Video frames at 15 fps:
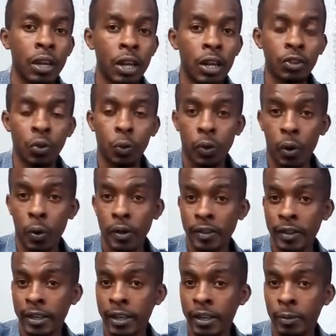So without
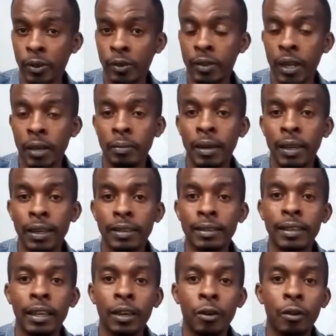wasting any more time, let's
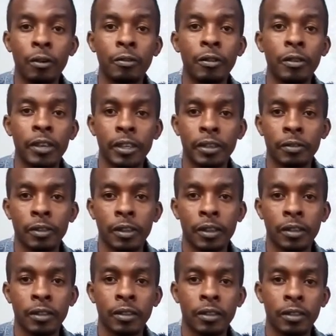kick off right after
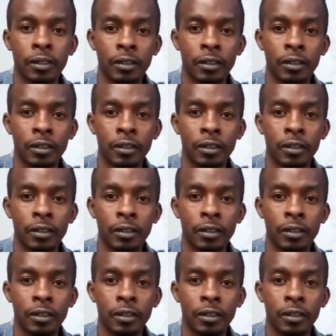this.